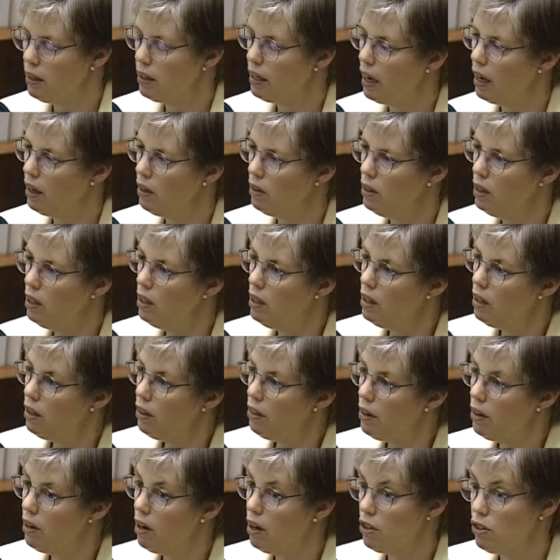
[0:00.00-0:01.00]
Now,
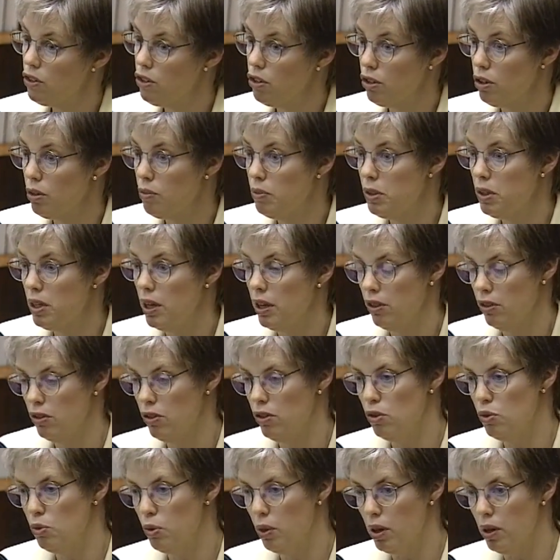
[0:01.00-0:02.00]
there are
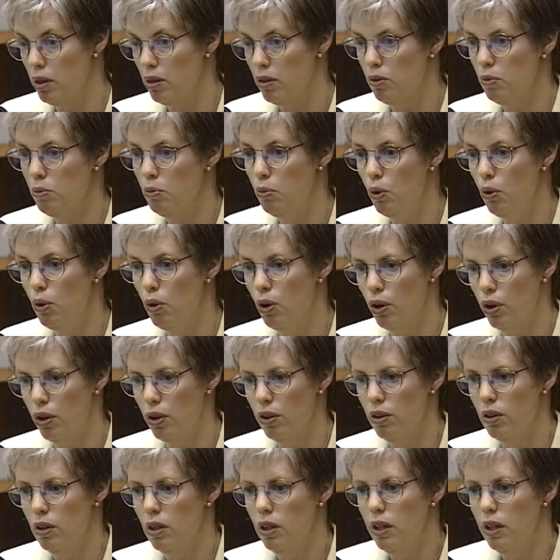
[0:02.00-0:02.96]
circumstances where more